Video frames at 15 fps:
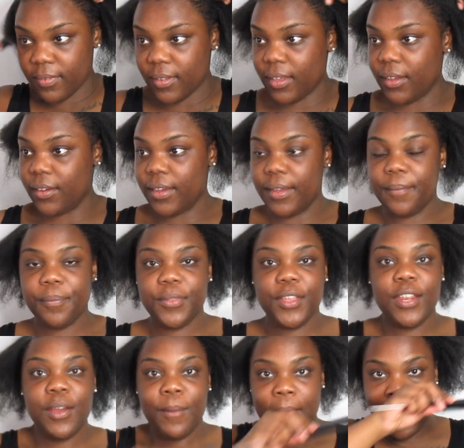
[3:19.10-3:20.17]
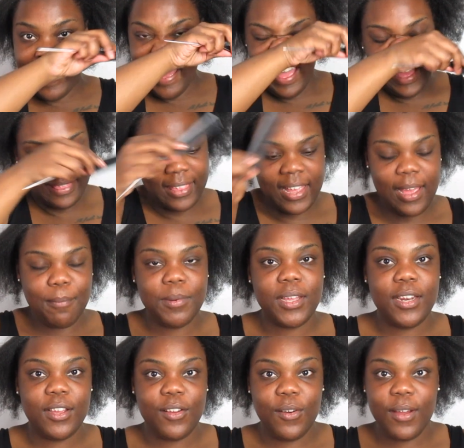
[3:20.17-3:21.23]
Okay, you know what? I think I'm
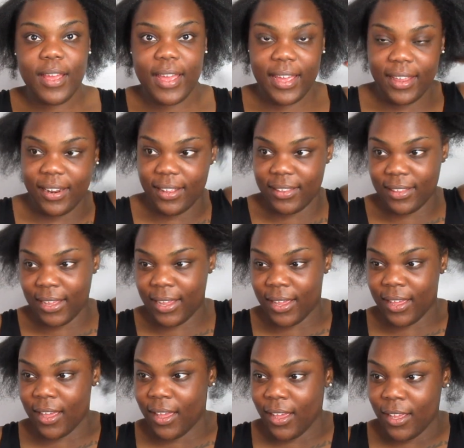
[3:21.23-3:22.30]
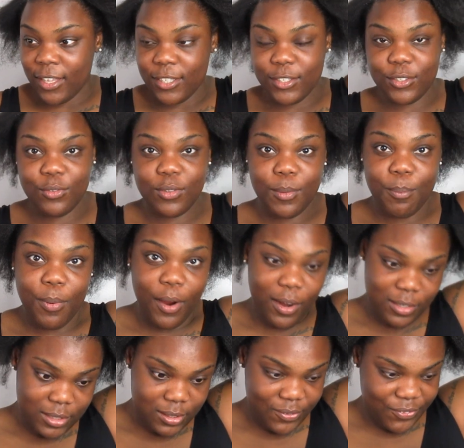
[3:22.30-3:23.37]
gonna go ahead and like do the
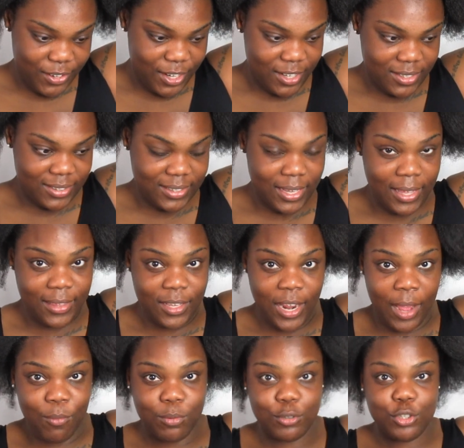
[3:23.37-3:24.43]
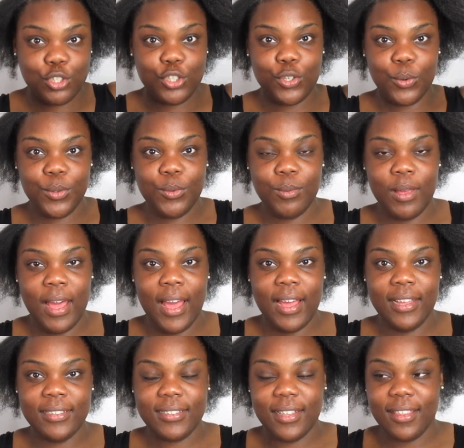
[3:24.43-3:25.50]
parts first, and then I will show you
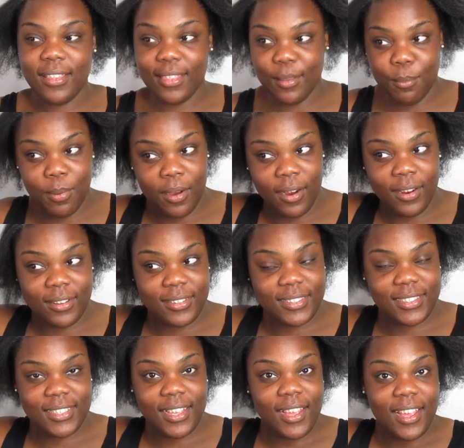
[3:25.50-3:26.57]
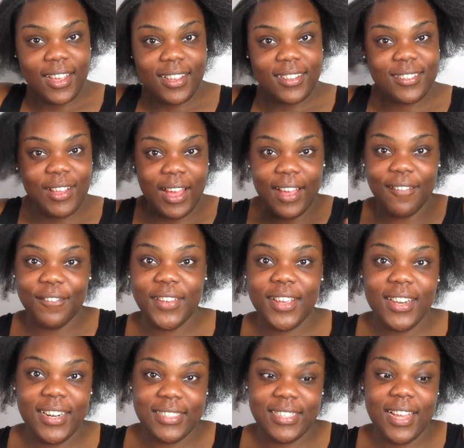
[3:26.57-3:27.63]
guys the parts so I can
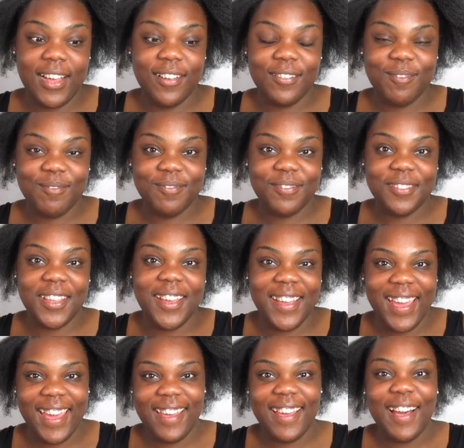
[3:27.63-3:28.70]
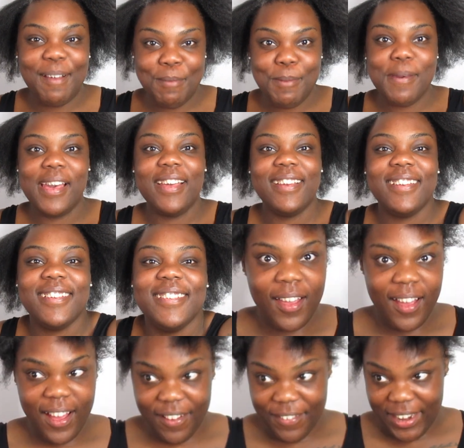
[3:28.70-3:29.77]
figure this out. Okay, I'll be back.
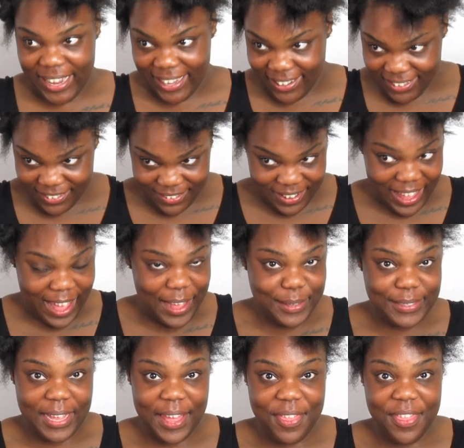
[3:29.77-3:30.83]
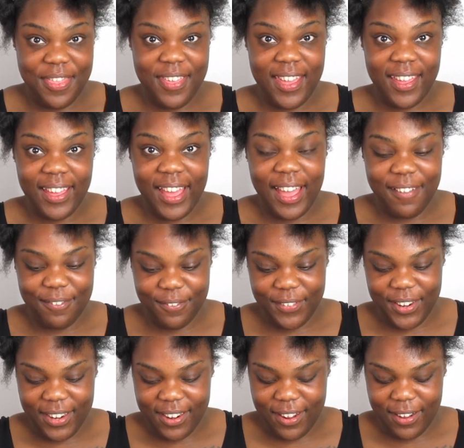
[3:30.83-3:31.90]
All right, you guys, I think I
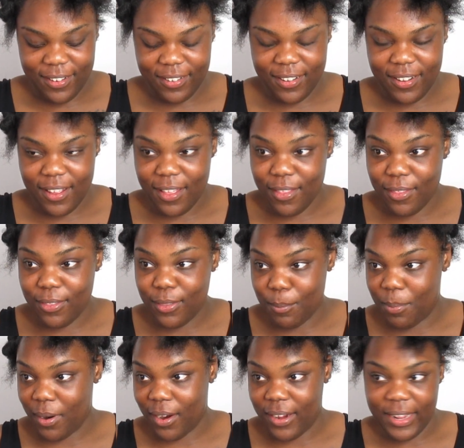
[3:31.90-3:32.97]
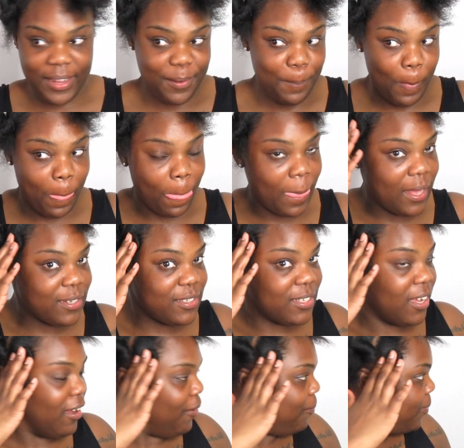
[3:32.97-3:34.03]
figured out the parting.
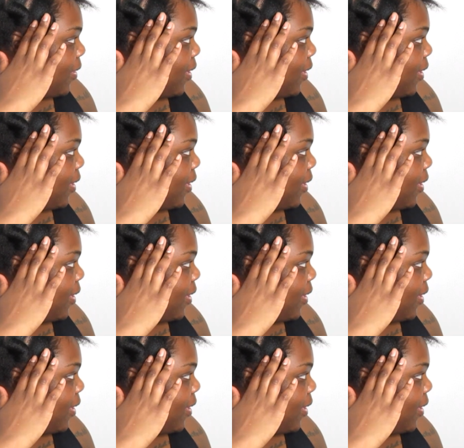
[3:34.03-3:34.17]
So